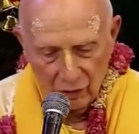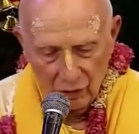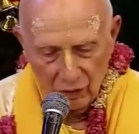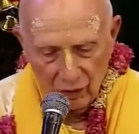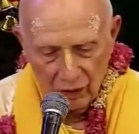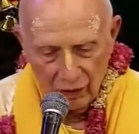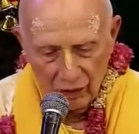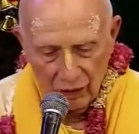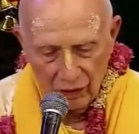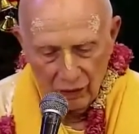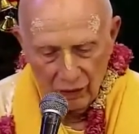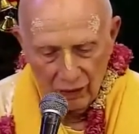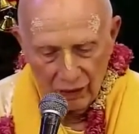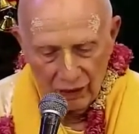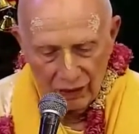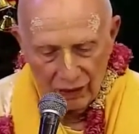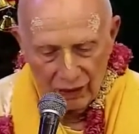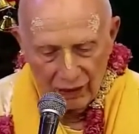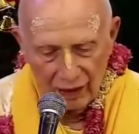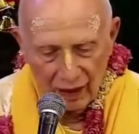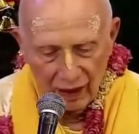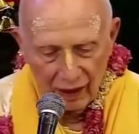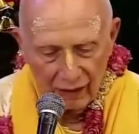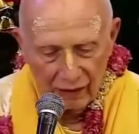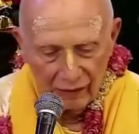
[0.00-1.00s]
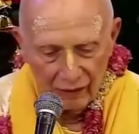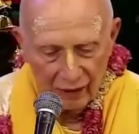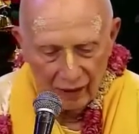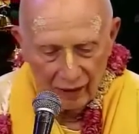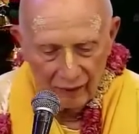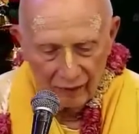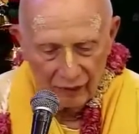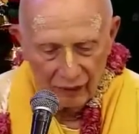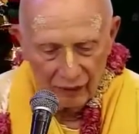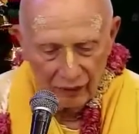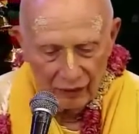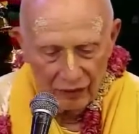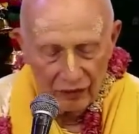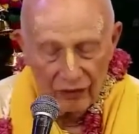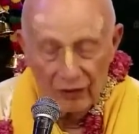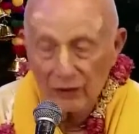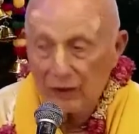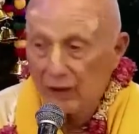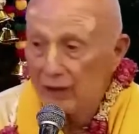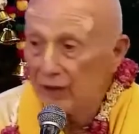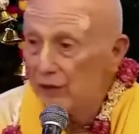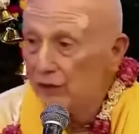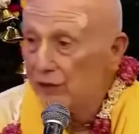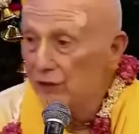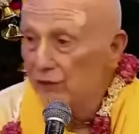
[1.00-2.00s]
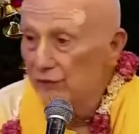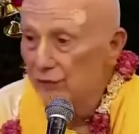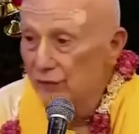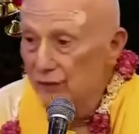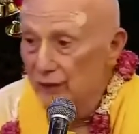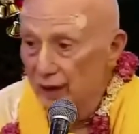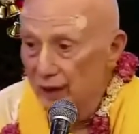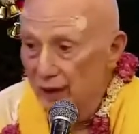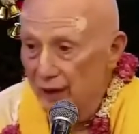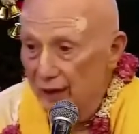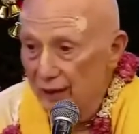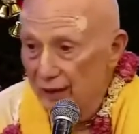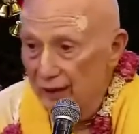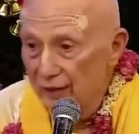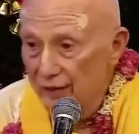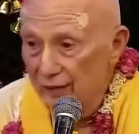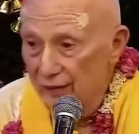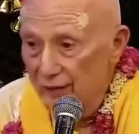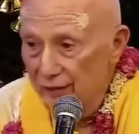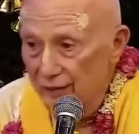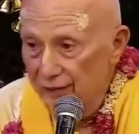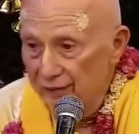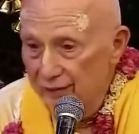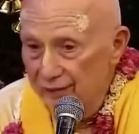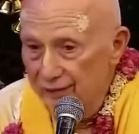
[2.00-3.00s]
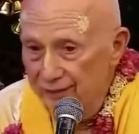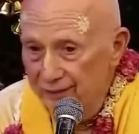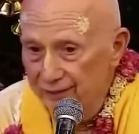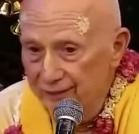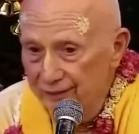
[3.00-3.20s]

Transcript: one who has not come to the stage of reality.